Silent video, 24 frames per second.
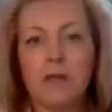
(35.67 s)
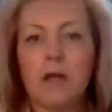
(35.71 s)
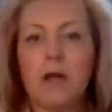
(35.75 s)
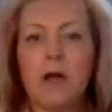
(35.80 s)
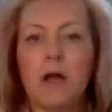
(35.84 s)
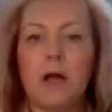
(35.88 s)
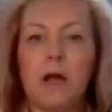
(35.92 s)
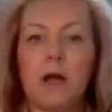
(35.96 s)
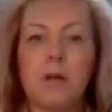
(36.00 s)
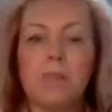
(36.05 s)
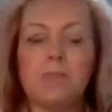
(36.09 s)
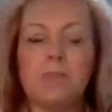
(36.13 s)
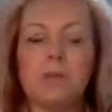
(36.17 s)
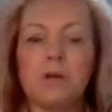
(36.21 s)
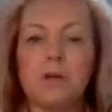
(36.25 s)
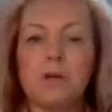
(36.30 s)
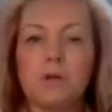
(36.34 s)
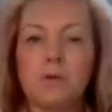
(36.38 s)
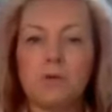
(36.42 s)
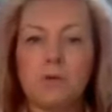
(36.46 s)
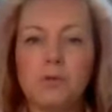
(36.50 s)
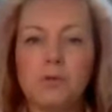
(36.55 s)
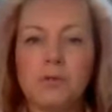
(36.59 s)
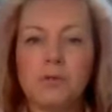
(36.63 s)
but
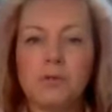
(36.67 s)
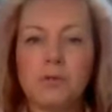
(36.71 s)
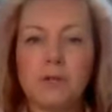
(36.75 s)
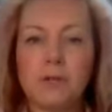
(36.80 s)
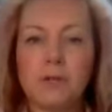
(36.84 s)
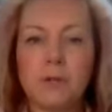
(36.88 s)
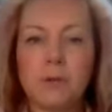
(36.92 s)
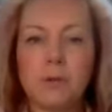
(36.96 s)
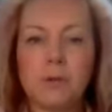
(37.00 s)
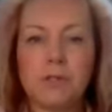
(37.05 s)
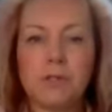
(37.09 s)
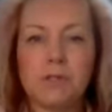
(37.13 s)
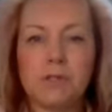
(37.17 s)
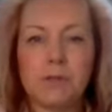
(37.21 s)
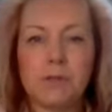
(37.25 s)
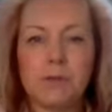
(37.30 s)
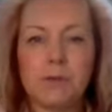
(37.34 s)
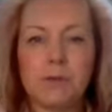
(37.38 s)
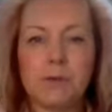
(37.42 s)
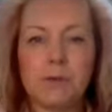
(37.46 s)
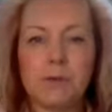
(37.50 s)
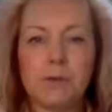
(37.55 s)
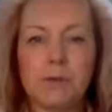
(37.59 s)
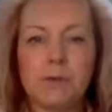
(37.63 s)
also
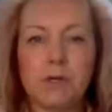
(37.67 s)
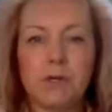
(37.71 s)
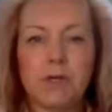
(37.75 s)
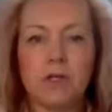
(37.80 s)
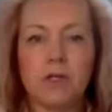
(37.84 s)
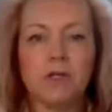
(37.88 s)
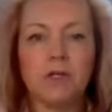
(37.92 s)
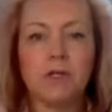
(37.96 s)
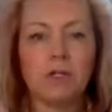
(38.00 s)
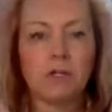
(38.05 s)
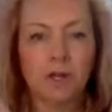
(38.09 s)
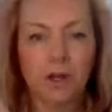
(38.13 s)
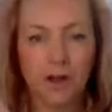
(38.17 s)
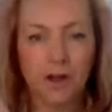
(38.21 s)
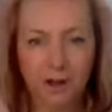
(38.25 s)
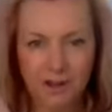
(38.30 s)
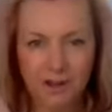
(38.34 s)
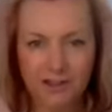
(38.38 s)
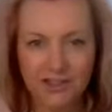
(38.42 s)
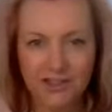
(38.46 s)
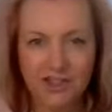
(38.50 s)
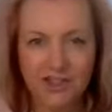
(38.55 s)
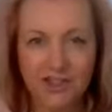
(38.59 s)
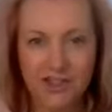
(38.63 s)
to
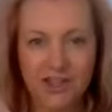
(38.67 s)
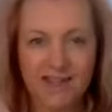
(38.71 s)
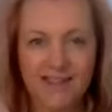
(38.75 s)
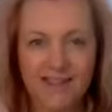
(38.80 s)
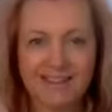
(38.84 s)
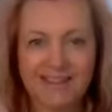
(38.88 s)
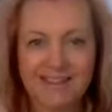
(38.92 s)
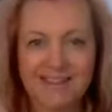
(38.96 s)
nurture